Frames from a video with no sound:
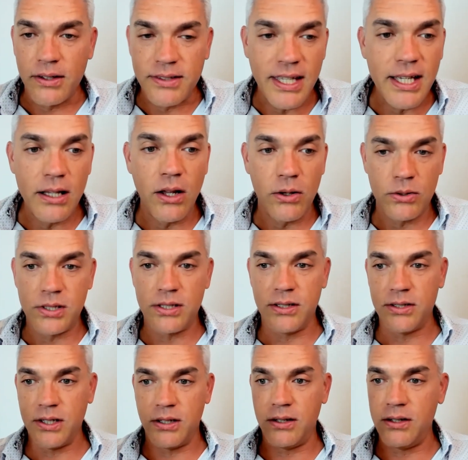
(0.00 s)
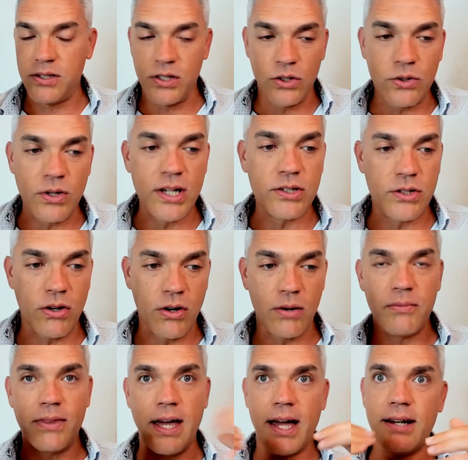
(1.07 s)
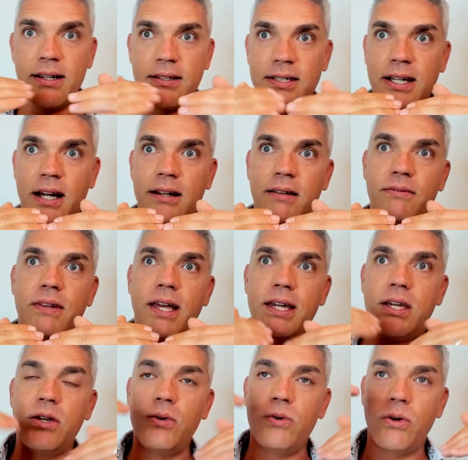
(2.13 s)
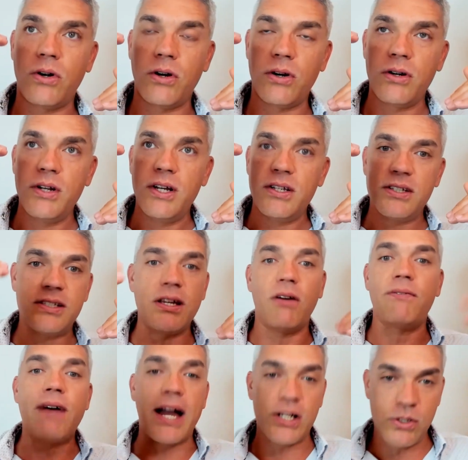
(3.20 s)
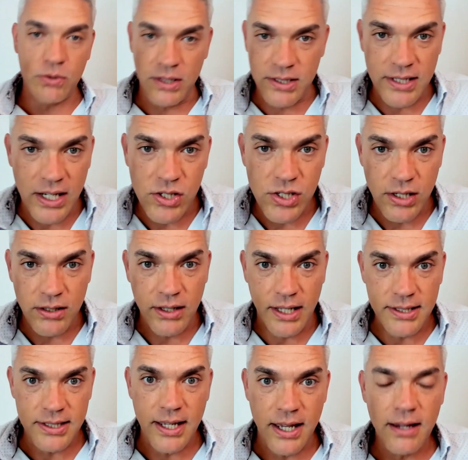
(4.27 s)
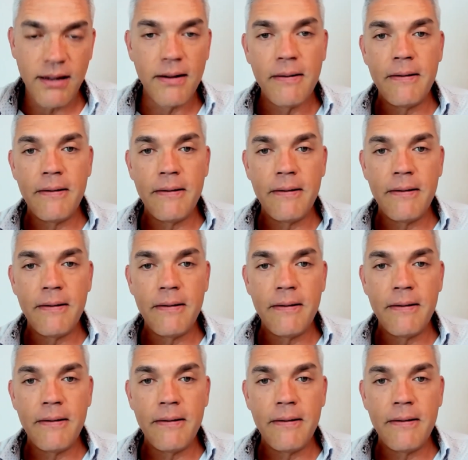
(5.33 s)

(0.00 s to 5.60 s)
a telos is a Greek term that is kind of like your self actualization, let's say.